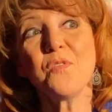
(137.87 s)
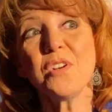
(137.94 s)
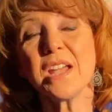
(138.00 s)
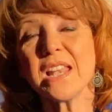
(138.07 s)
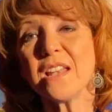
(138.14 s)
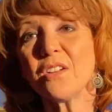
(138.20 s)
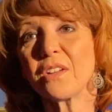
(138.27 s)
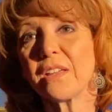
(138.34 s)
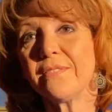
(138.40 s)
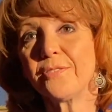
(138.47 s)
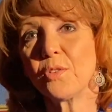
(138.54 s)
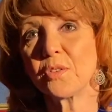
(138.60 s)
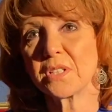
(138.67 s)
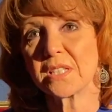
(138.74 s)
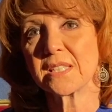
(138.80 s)
really looking
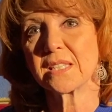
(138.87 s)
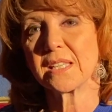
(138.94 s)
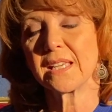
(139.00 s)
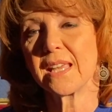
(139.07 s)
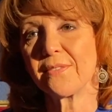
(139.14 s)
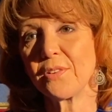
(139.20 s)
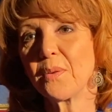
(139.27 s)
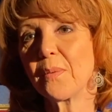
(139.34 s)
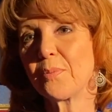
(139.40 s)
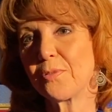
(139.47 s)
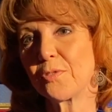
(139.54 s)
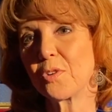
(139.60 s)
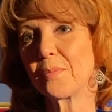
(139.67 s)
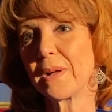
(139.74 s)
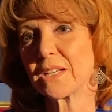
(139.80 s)
forward to seeing everyone
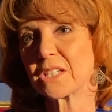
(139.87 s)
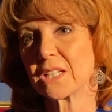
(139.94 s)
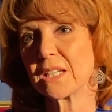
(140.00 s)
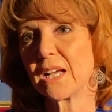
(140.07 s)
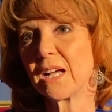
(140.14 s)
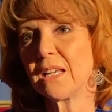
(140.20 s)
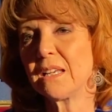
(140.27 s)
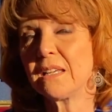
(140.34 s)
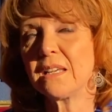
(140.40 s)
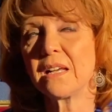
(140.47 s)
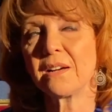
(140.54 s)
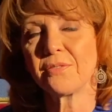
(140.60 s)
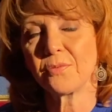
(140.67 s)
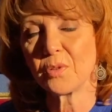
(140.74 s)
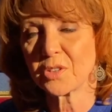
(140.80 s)
perform, actually. I
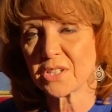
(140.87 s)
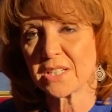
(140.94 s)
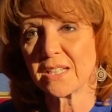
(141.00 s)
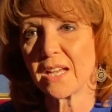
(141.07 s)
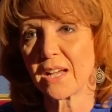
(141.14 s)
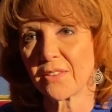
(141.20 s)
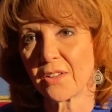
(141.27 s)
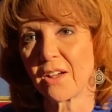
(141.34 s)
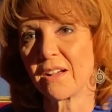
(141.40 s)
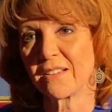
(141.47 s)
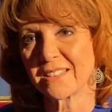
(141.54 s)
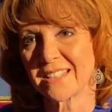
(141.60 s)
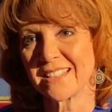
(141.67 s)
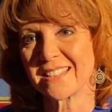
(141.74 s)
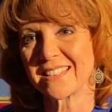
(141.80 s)
love watching other
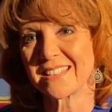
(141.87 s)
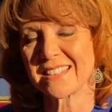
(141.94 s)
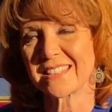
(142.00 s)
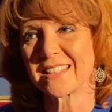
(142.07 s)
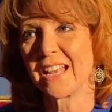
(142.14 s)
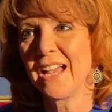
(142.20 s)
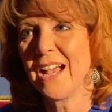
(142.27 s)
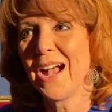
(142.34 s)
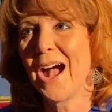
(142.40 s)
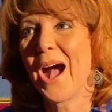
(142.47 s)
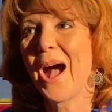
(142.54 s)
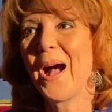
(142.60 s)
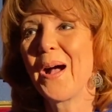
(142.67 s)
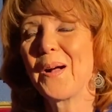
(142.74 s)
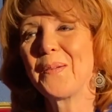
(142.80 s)
artists.
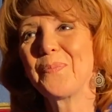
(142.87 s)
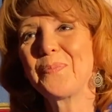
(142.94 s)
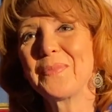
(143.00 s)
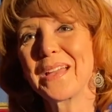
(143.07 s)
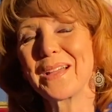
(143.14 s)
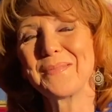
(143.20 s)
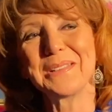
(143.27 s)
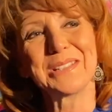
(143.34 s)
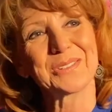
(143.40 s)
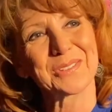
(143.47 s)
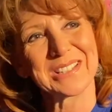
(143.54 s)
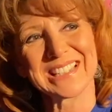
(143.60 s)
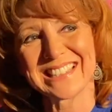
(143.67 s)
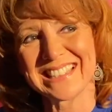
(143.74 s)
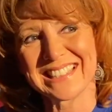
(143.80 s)
I'm
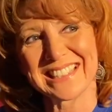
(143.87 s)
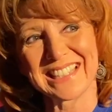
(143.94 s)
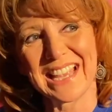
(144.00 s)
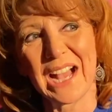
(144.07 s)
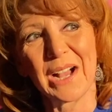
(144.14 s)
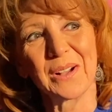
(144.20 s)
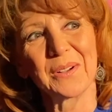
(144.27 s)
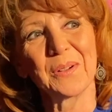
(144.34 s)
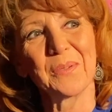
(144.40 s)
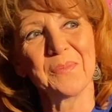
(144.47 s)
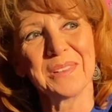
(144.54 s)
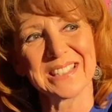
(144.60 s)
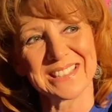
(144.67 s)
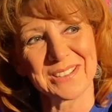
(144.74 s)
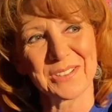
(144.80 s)
intrigued to see how
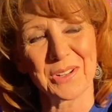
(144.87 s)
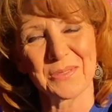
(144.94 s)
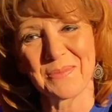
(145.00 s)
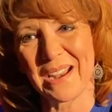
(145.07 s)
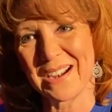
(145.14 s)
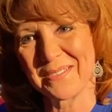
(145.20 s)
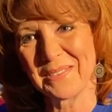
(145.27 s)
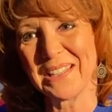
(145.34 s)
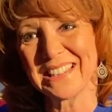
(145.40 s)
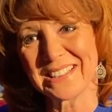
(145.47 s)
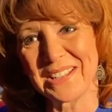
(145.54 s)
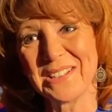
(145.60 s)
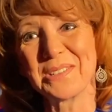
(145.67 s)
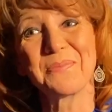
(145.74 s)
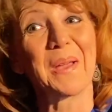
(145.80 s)
Mr. John Barrowman is
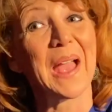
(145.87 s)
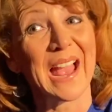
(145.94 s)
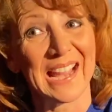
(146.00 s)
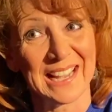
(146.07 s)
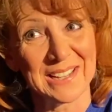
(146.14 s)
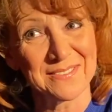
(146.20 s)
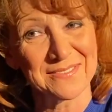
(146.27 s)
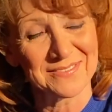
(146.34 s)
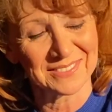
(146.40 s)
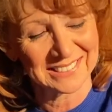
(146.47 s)
going to behave,